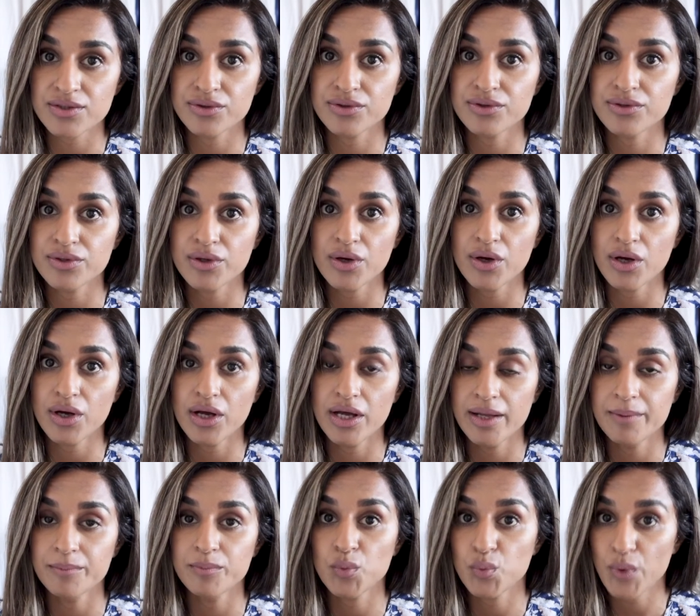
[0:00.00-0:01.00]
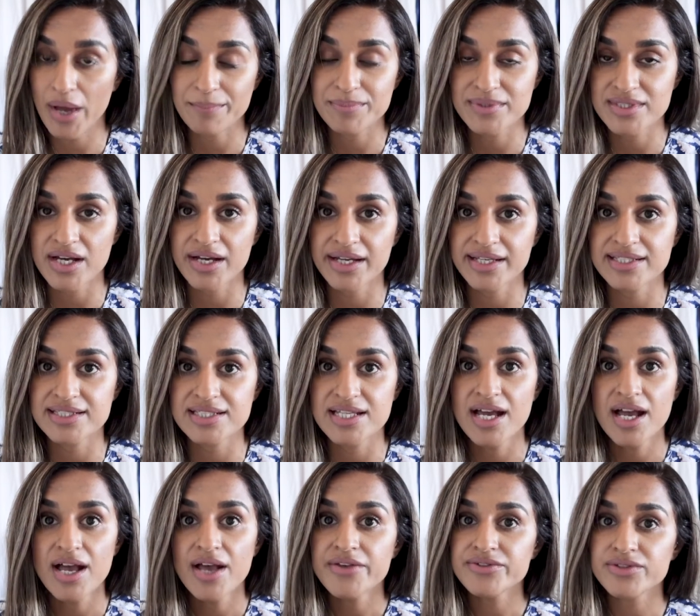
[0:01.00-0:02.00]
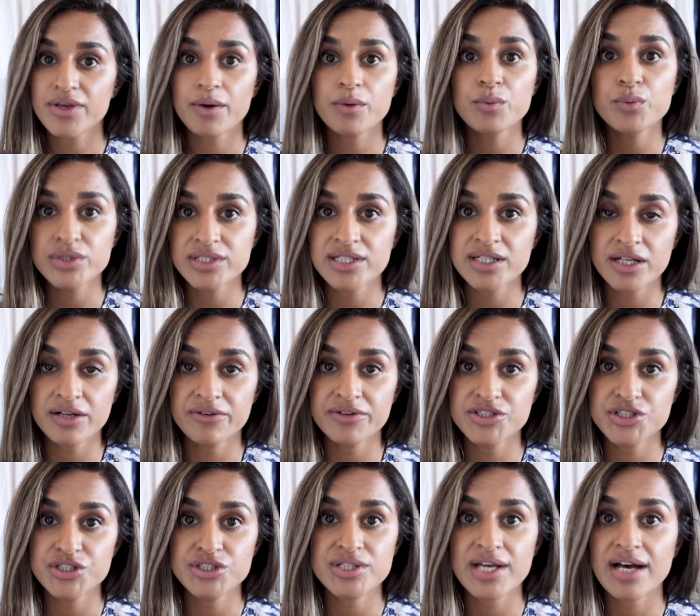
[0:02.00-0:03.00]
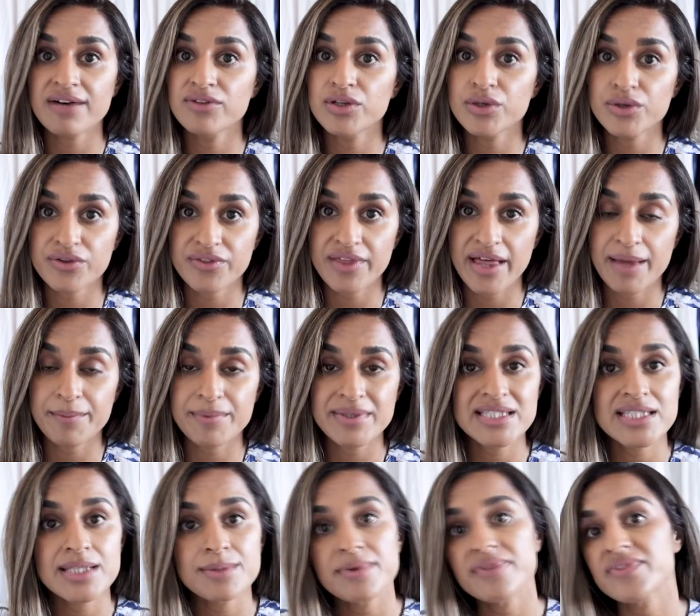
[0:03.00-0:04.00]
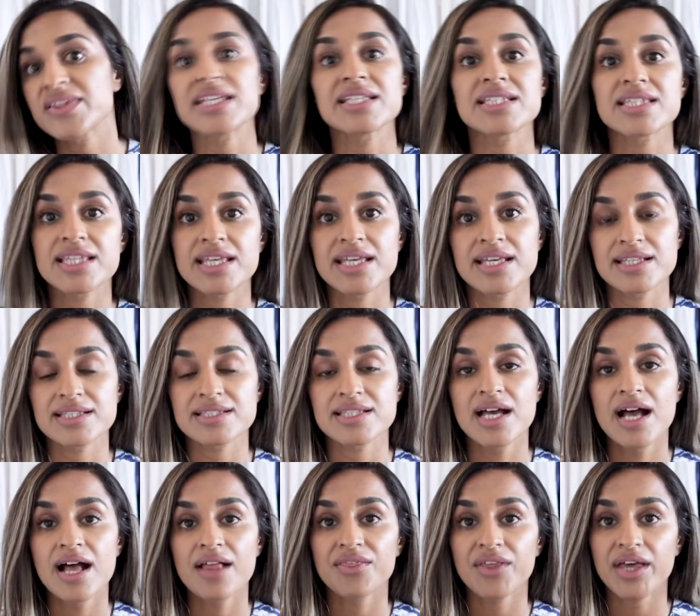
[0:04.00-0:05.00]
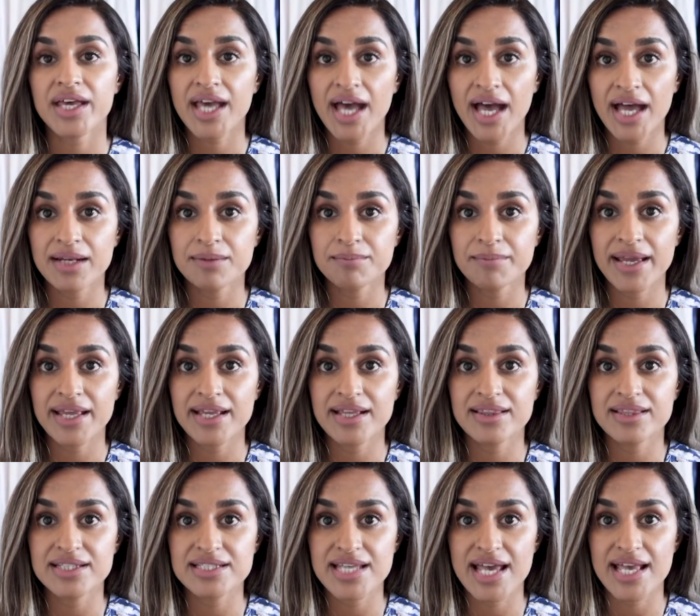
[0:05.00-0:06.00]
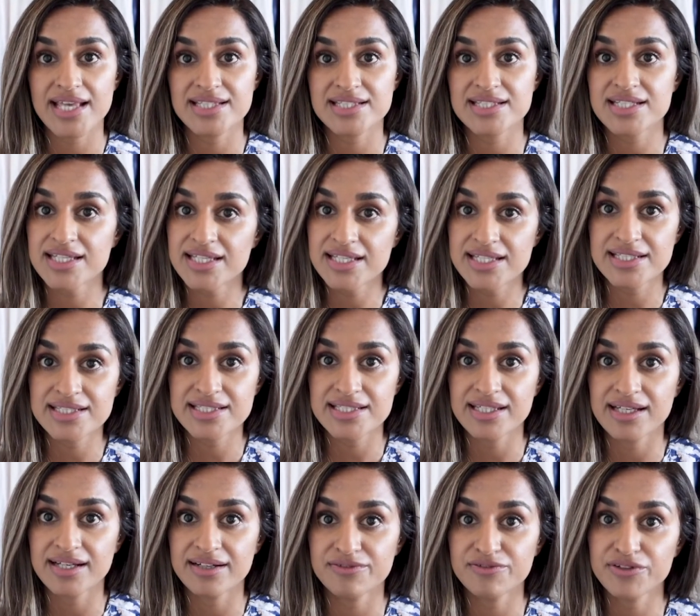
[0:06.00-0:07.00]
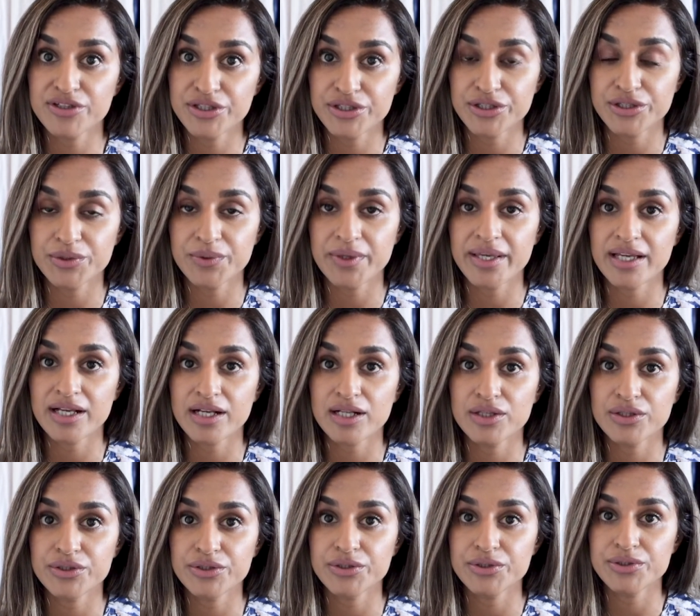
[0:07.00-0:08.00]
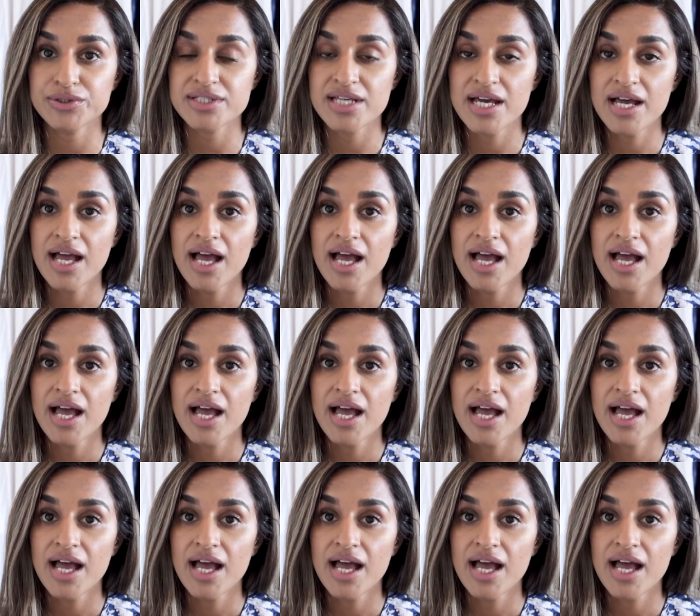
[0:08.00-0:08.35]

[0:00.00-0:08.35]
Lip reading: on website, so I would encourage you to have a look there. But some of these things that can make the test easier for you include